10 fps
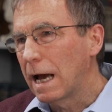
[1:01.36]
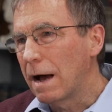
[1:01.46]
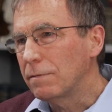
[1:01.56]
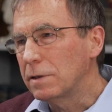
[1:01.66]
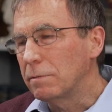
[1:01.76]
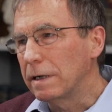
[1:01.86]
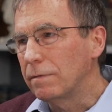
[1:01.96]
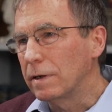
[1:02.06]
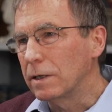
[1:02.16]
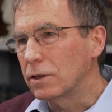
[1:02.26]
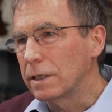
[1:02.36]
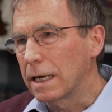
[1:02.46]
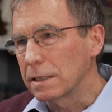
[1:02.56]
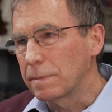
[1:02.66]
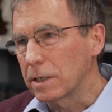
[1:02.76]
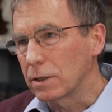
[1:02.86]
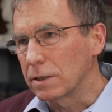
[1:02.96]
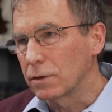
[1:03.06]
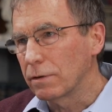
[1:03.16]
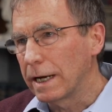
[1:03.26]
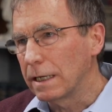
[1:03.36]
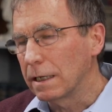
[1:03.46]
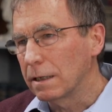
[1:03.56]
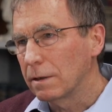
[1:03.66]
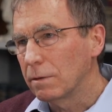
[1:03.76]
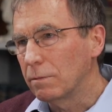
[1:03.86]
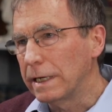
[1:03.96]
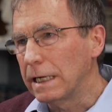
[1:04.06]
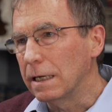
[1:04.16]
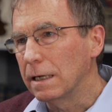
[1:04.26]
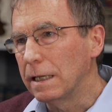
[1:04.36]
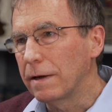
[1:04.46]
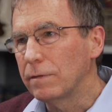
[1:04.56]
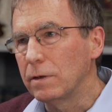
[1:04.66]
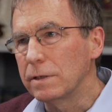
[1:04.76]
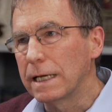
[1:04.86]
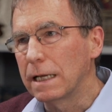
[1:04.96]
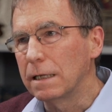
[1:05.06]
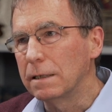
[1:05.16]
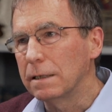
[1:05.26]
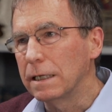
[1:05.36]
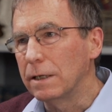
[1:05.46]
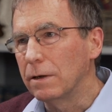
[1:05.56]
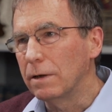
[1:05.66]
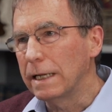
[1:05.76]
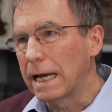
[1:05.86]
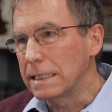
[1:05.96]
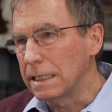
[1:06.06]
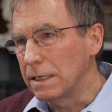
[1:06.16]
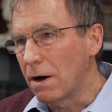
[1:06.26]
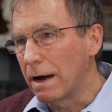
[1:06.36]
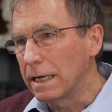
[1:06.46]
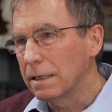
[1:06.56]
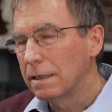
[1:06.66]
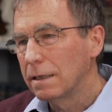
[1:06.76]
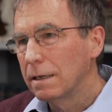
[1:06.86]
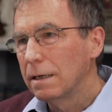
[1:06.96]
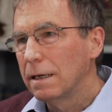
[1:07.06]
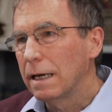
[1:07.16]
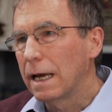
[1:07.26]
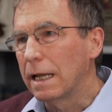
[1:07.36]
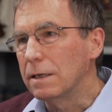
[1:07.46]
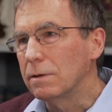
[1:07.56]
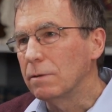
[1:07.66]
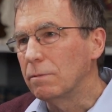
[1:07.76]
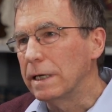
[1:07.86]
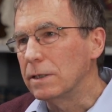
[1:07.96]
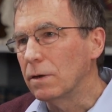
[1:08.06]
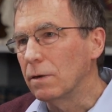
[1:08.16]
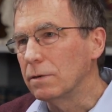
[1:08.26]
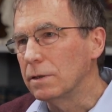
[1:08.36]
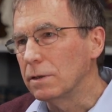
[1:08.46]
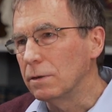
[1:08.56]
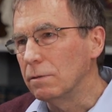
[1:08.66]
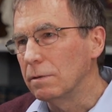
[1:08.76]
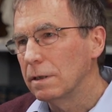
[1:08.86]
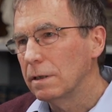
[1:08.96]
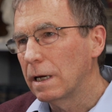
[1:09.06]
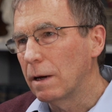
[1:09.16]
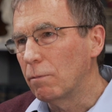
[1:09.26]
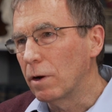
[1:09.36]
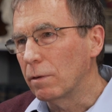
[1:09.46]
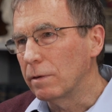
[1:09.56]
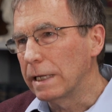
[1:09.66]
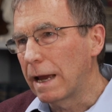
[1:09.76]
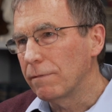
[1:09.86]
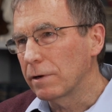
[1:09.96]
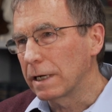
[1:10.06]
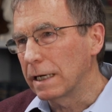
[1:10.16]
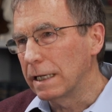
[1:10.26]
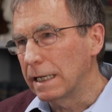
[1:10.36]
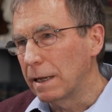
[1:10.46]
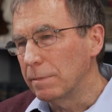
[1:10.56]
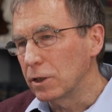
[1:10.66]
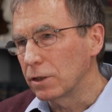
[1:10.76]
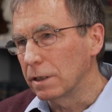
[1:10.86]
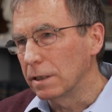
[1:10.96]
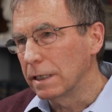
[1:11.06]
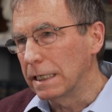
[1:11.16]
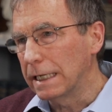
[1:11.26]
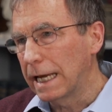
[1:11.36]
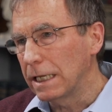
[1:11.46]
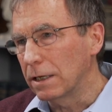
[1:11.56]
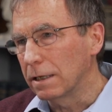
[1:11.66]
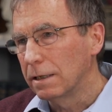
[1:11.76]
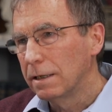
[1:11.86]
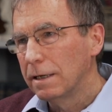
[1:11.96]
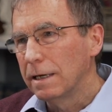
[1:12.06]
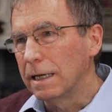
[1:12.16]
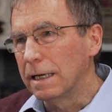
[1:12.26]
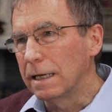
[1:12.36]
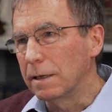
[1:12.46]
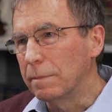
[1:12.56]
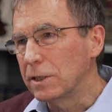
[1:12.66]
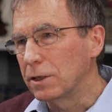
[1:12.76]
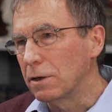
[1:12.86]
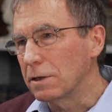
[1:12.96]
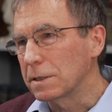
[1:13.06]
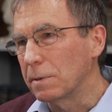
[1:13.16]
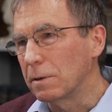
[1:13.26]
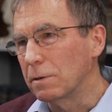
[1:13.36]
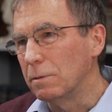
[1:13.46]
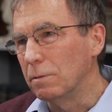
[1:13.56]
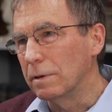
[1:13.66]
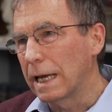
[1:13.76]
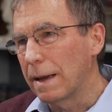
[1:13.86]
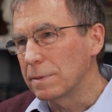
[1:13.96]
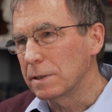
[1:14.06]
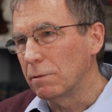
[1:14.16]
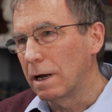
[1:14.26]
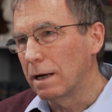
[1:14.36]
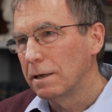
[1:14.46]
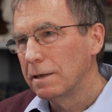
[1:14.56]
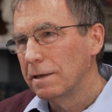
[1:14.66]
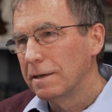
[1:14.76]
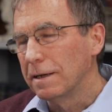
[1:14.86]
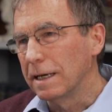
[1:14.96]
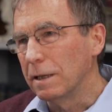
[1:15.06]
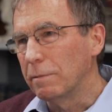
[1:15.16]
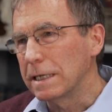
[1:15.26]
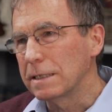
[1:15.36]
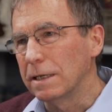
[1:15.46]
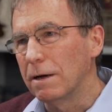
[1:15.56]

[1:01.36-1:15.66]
after we'd finished our specialist training, we left New Zealand in early 89 and went on to uh, work with the Africa Inland Mission in Kenya, in a little mission hospital called Kapsowar in the Western